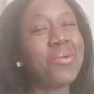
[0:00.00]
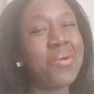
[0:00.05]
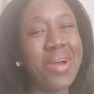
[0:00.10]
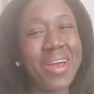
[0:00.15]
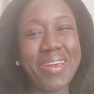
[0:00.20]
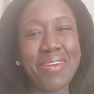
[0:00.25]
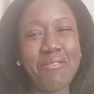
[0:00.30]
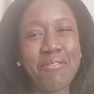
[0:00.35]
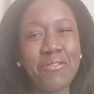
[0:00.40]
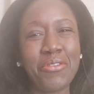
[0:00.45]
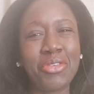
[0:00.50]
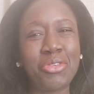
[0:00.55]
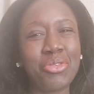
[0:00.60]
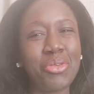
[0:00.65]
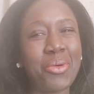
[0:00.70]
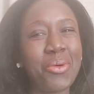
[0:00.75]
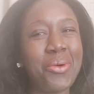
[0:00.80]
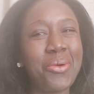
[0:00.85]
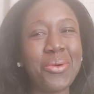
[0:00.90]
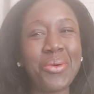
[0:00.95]
the wife.
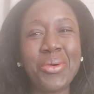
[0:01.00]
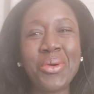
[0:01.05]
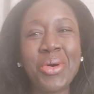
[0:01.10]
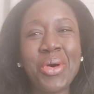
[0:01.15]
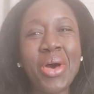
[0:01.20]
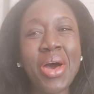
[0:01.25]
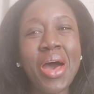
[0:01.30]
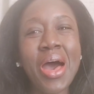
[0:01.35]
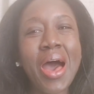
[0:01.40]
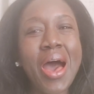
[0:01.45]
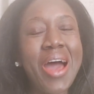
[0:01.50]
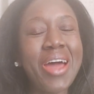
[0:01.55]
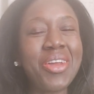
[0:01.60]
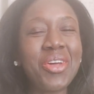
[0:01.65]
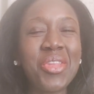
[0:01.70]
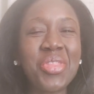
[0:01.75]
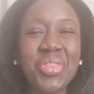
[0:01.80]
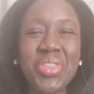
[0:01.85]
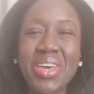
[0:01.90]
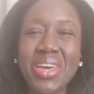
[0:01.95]
So I
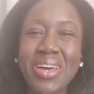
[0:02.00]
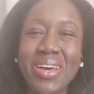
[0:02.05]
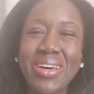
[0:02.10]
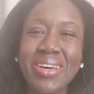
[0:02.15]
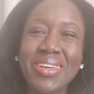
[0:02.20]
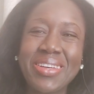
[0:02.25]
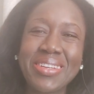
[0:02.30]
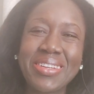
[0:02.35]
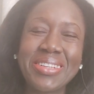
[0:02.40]
don't think